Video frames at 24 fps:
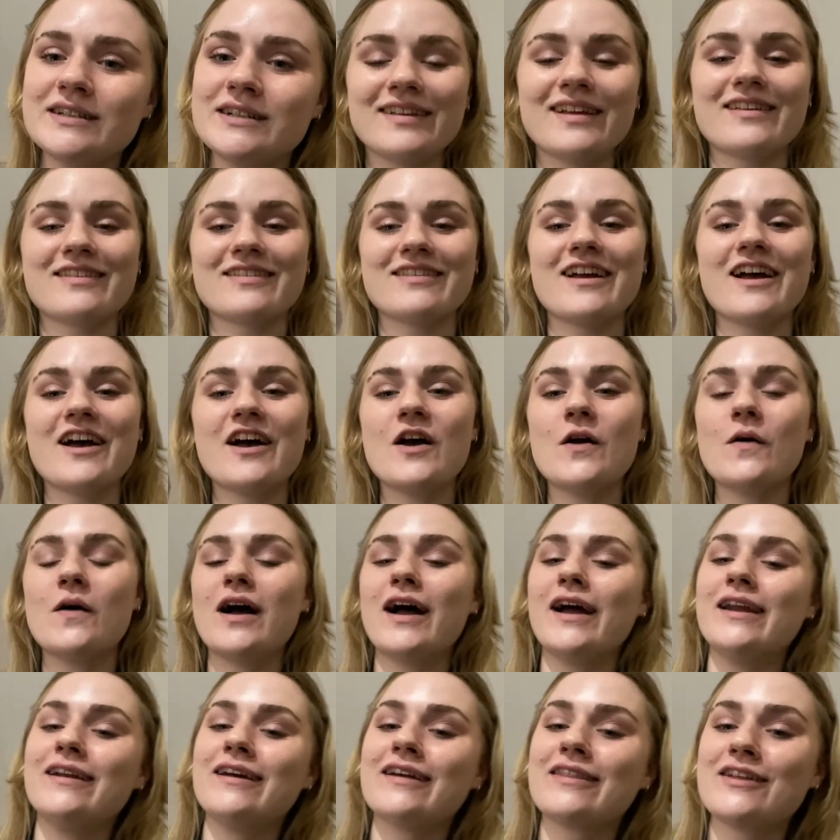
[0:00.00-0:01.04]
So
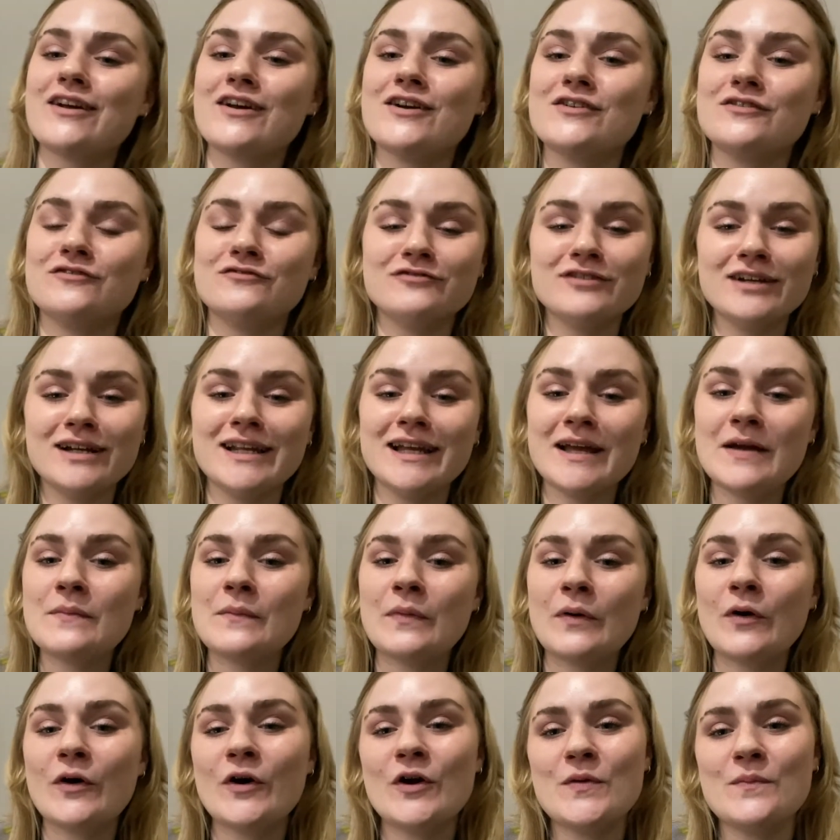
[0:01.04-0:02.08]
another really
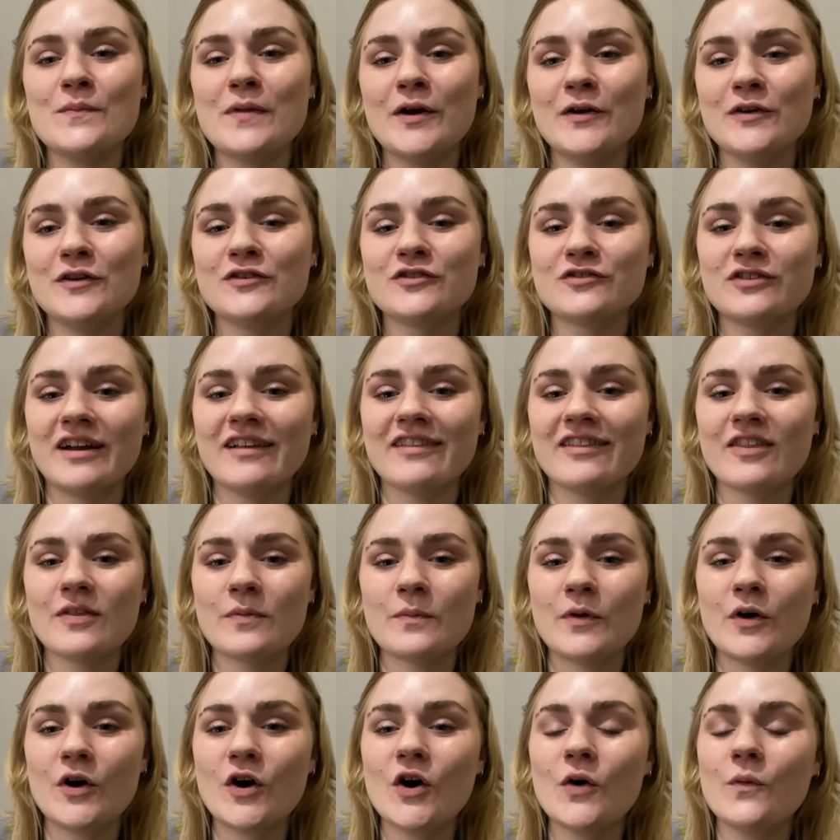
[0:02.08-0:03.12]
important mode of
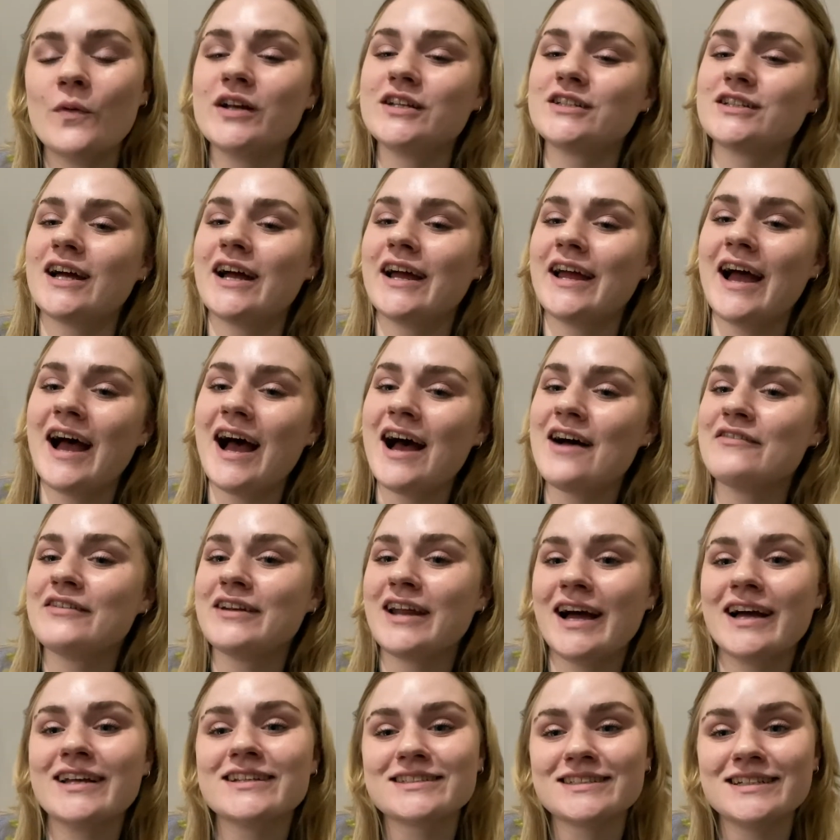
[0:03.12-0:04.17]
transport, which I haven't
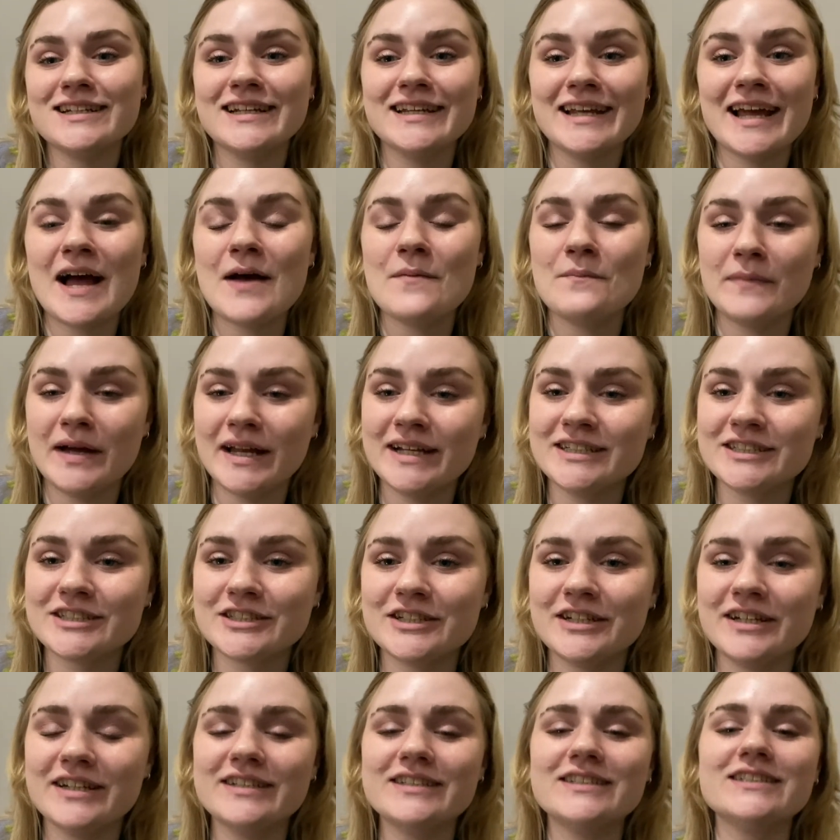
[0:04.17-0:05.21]
actually yet
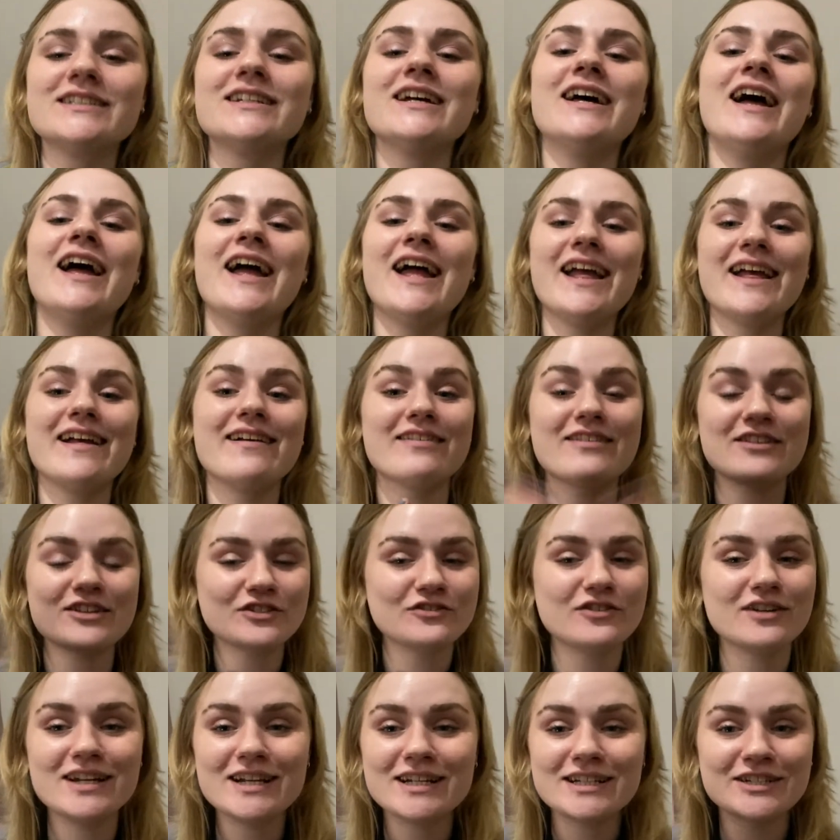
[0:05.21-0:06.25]
mentioned, is
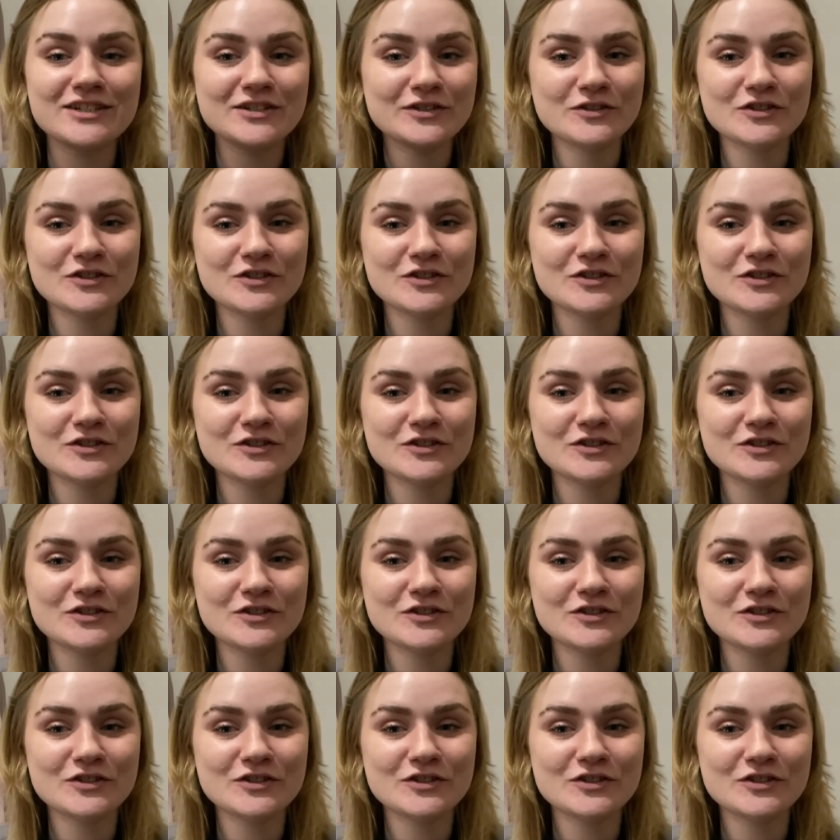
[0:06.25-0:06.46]
traditional